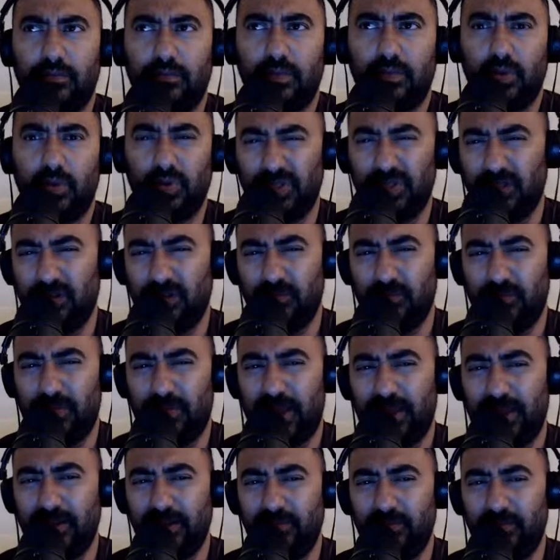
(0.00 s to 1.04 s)
it wasn't a
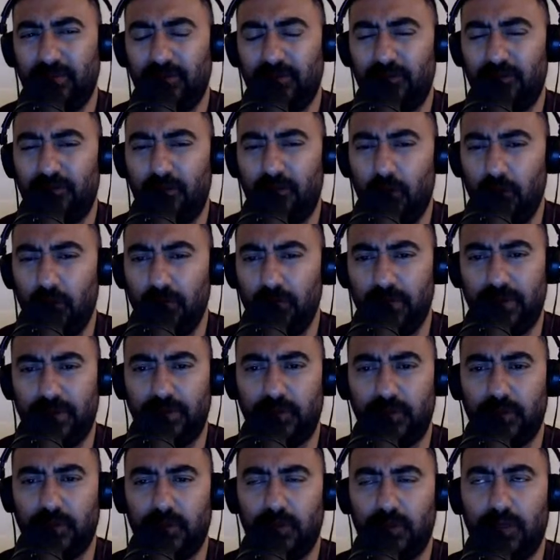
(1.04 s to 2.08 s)
bad
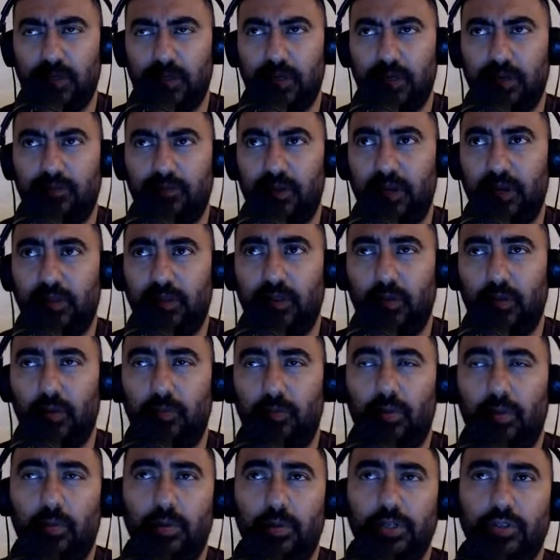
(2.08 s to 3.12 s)
performance. Uh, if anything, we
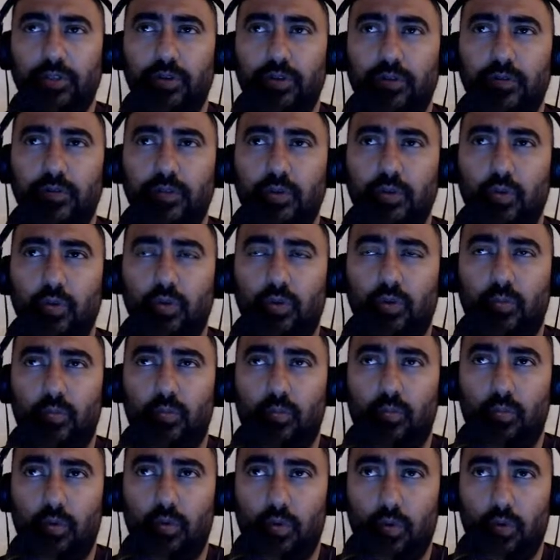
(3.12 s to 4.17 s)
probably should have scored
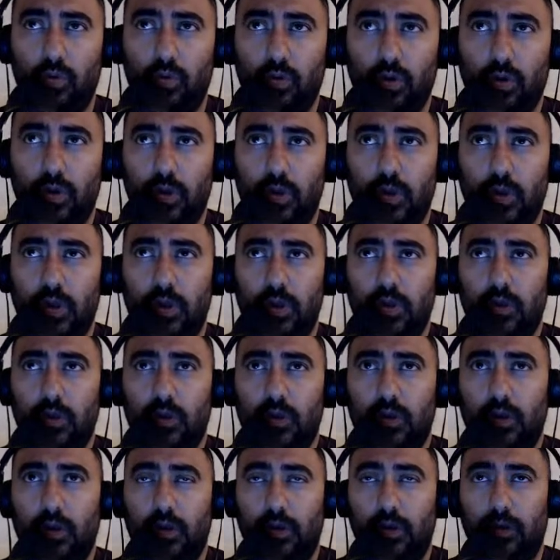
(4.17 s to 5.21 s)
more.
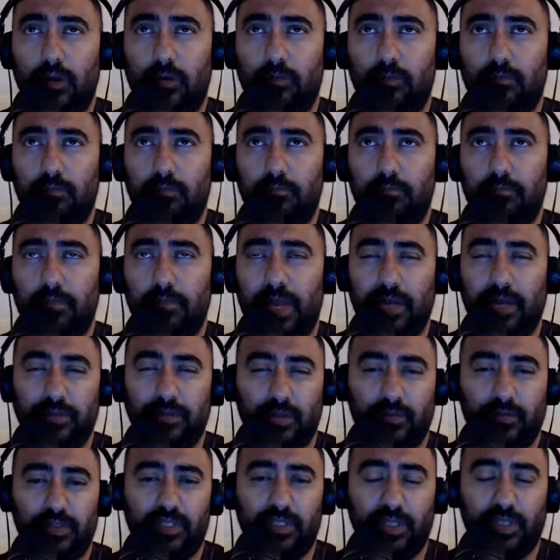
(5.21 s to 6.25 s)
Um, Palace
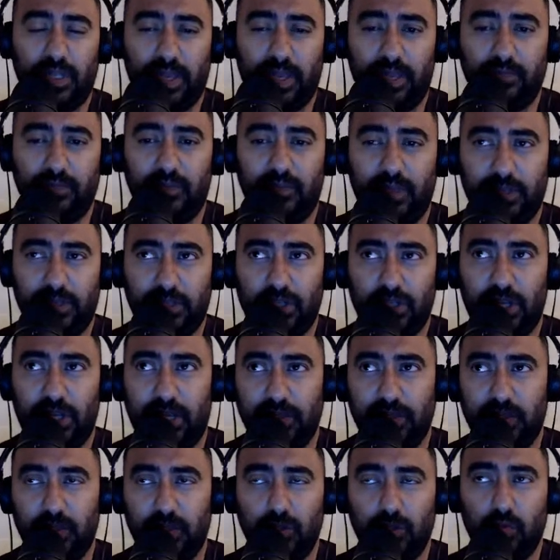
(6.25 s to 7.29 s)
obviously had their
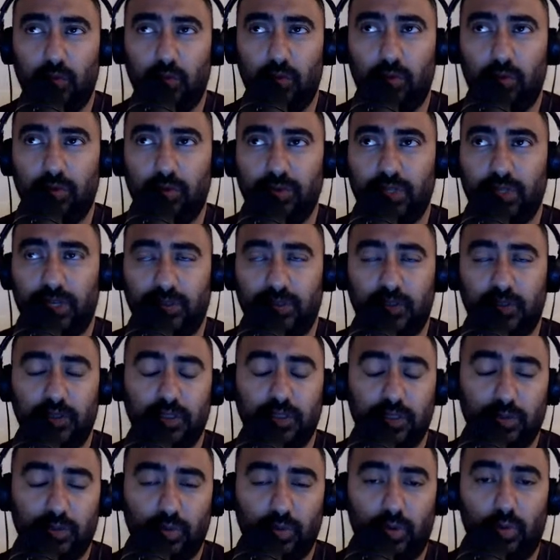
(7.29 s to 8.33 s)
chances as well, chances
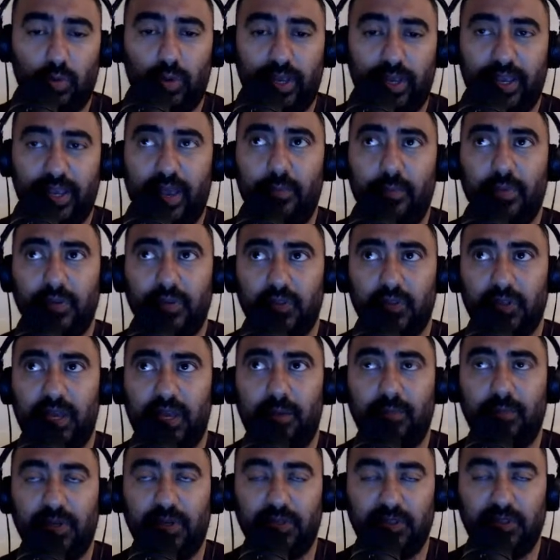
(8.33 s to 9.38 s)
as well, where Kepa's
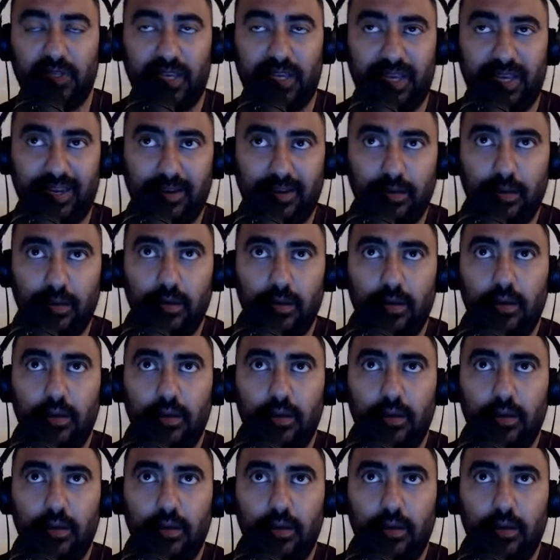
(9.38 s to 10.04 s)
kept us in.